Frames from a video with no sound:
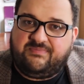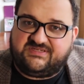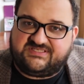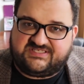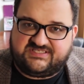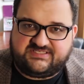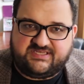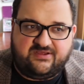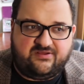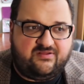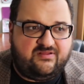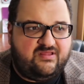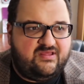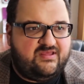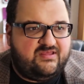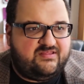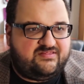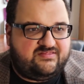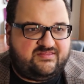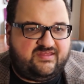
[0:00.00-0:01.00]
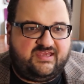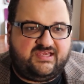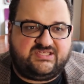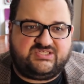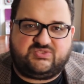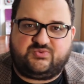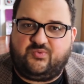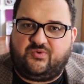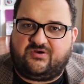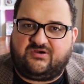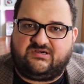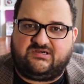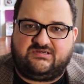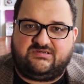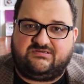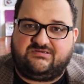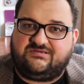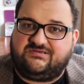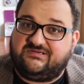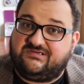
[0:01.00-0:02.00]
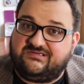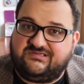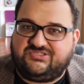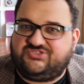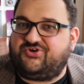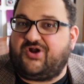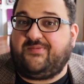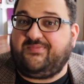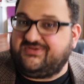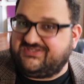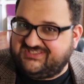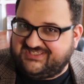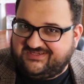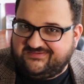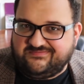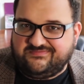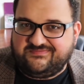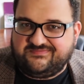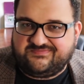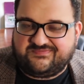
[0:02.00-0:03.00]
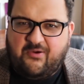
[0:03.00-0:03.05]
but still, things were troublesome.